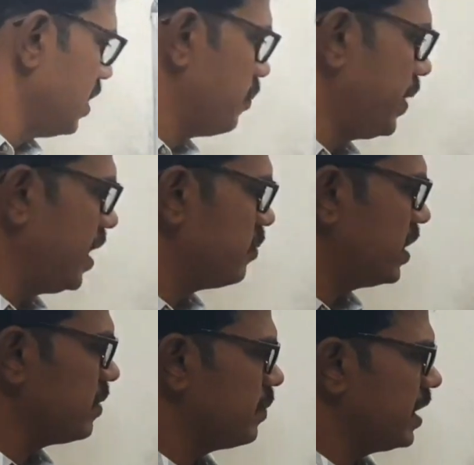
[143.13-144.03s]

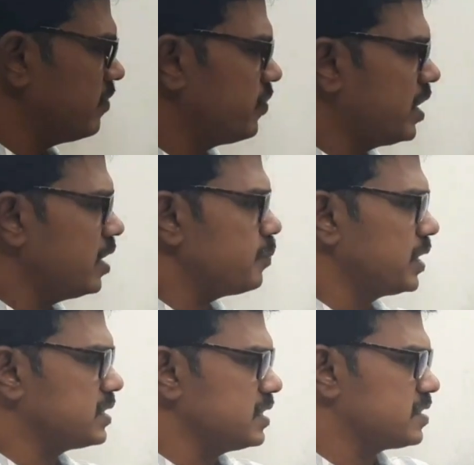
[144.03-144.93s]
Payment made for
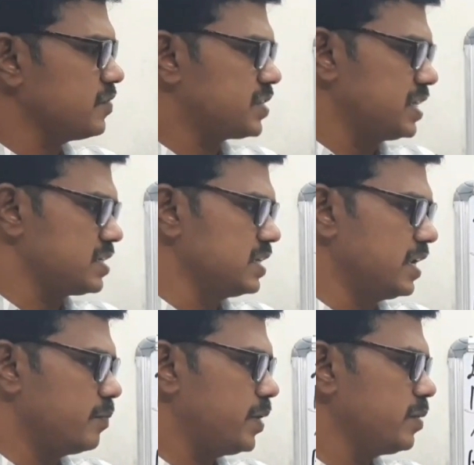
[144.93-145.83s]
purchase of
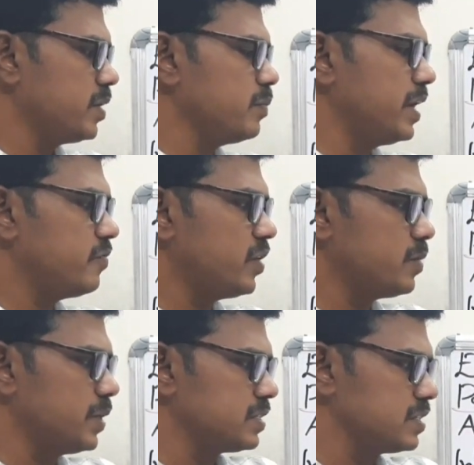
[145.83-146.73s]
stationery. Payment made for
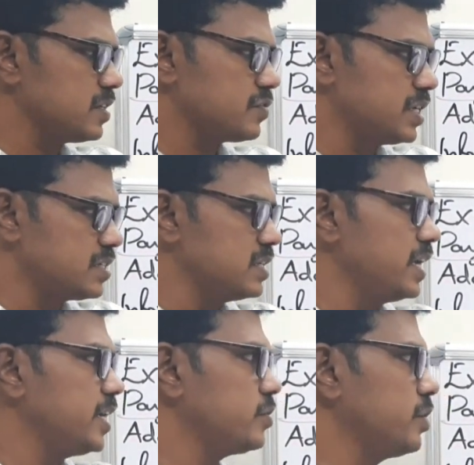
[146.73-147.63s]
purchase of
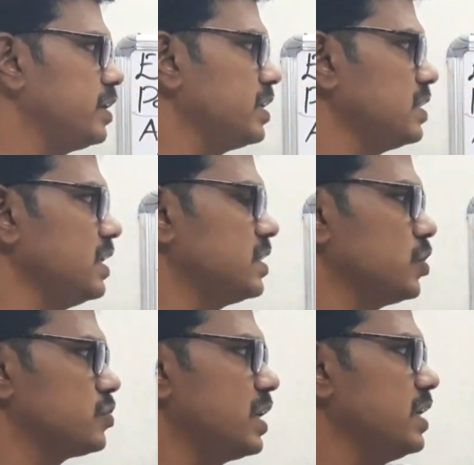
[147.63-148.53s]
stationery
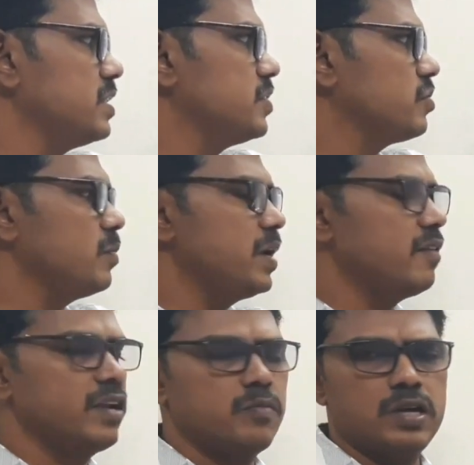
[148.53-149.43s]
23,000. This will be
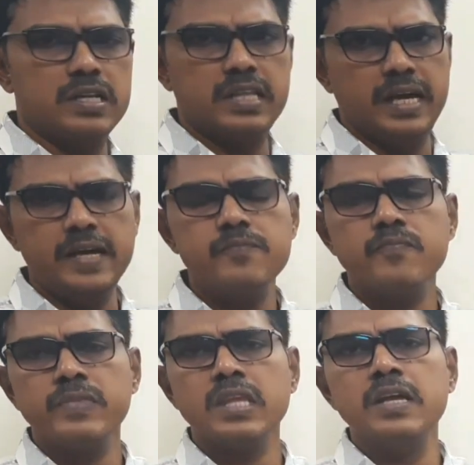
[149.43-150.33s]
available in the
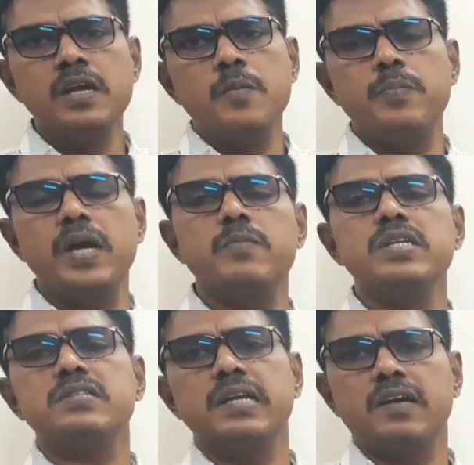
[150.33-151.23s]

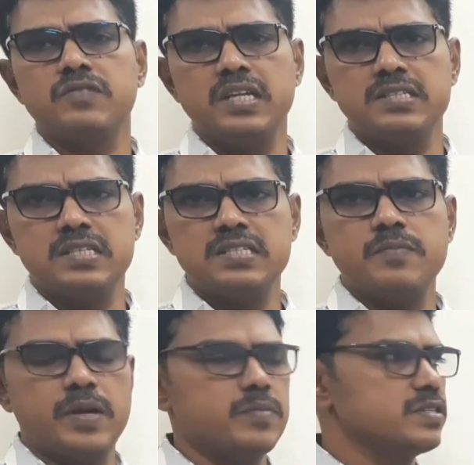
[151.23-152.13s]
payment side of the receipts
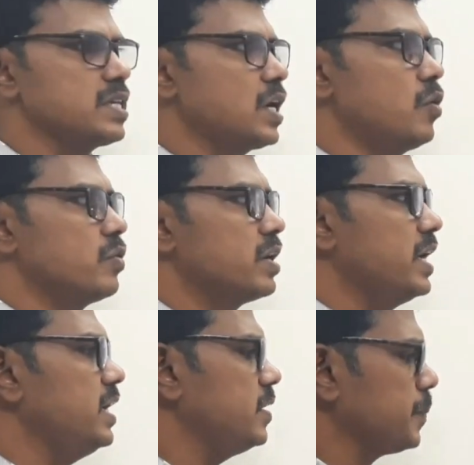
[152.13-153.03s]
and payments account,
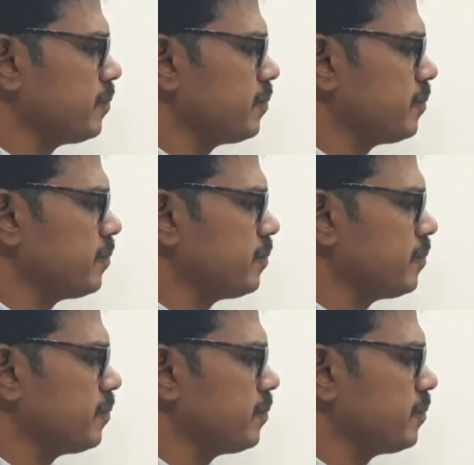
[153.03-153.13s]
right?